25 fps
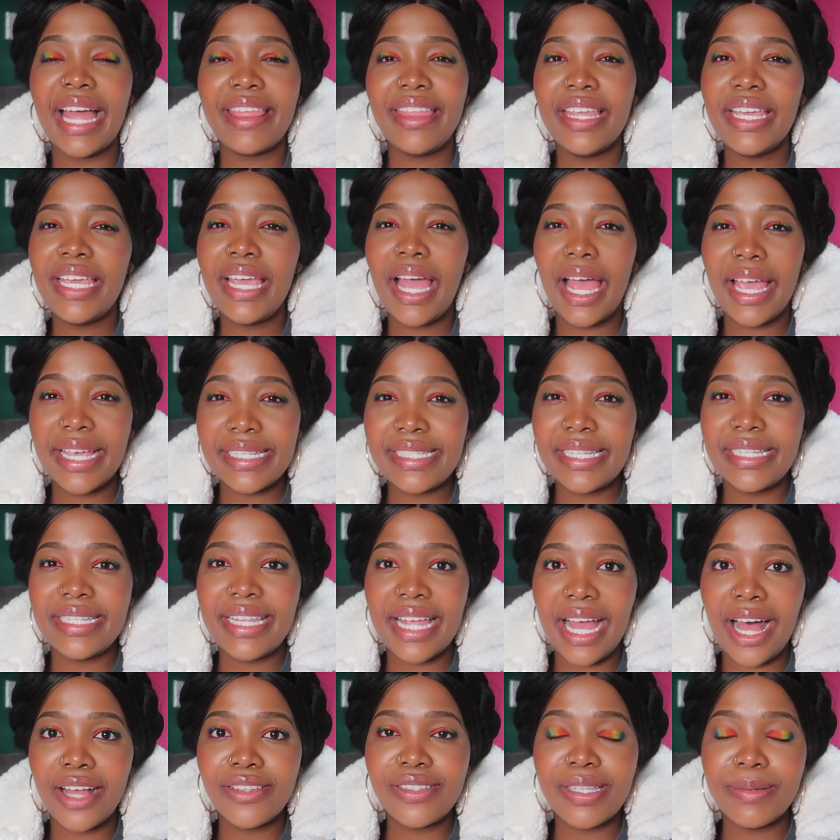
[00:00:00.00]
I think he
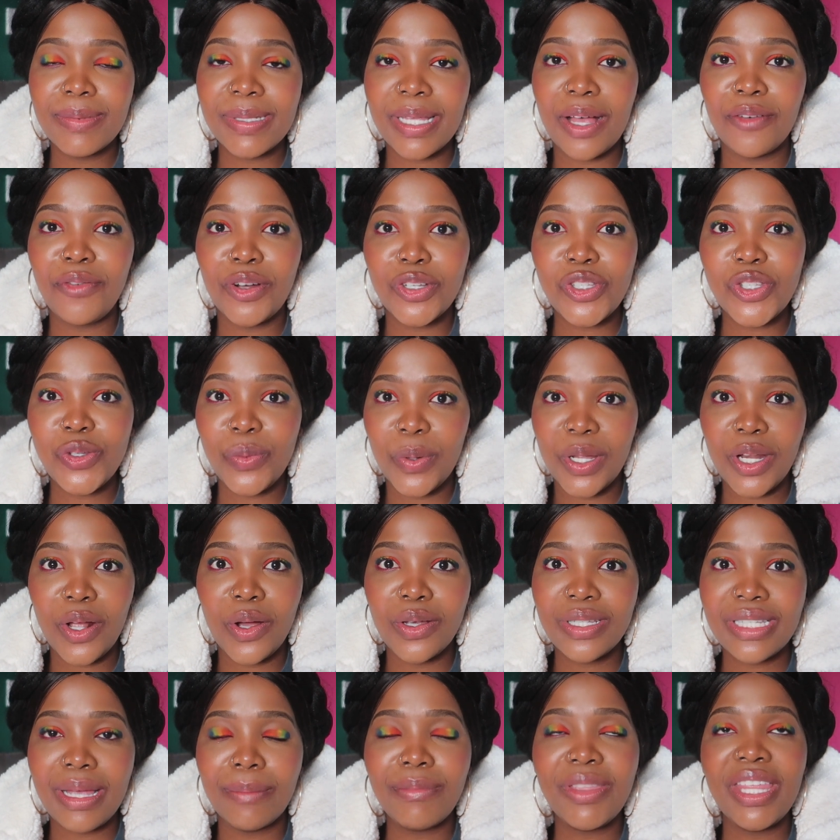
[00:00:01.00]
accidentally outs himself on Twitter
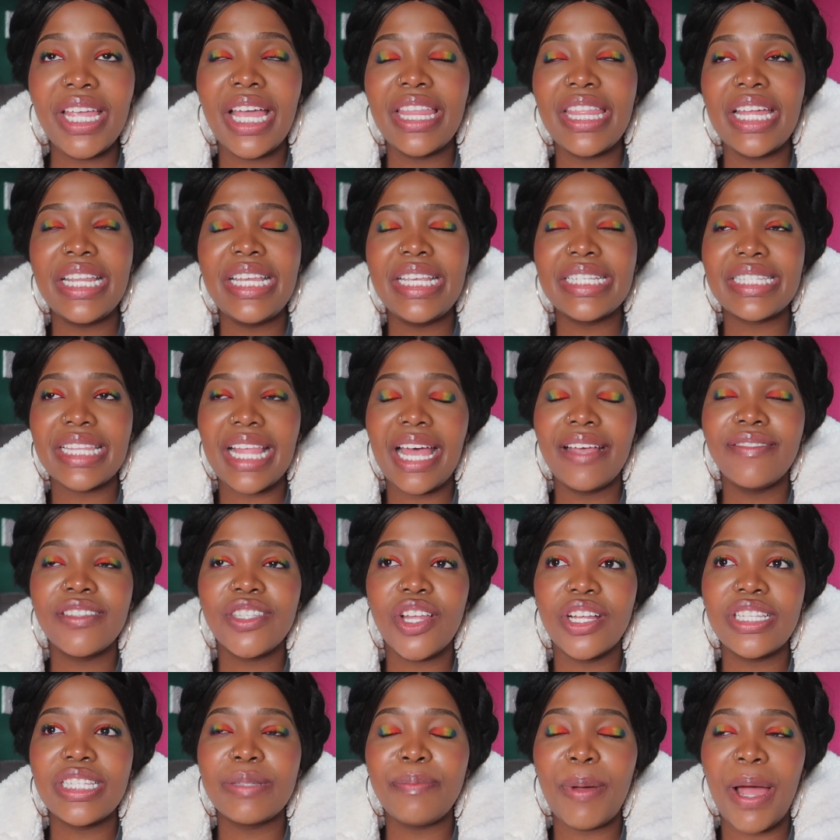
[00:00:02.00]
or something, and then his life
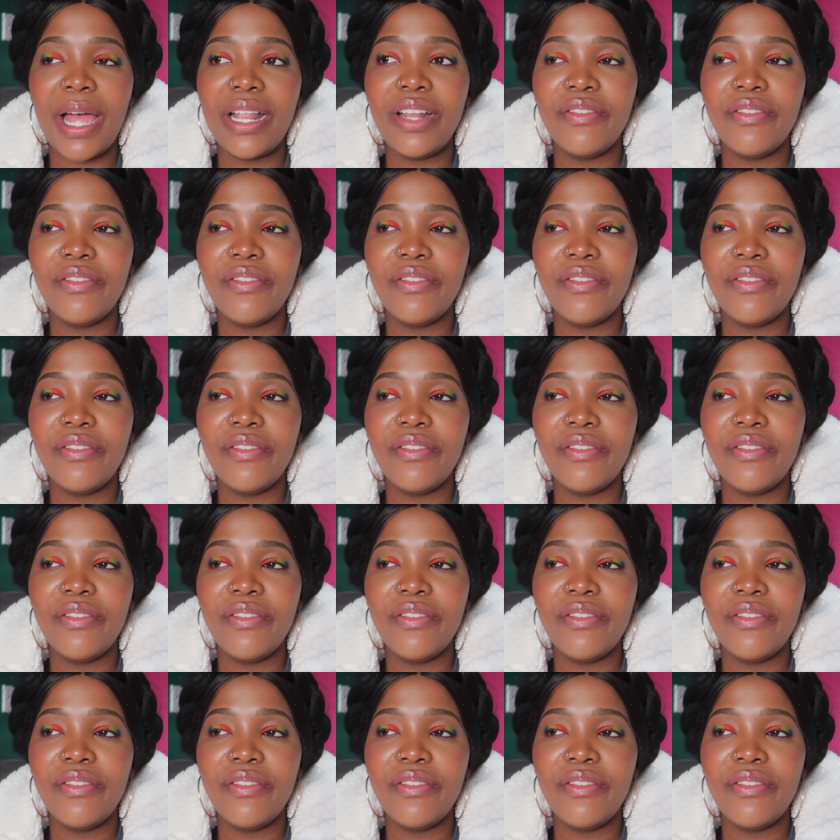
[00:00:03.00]
starts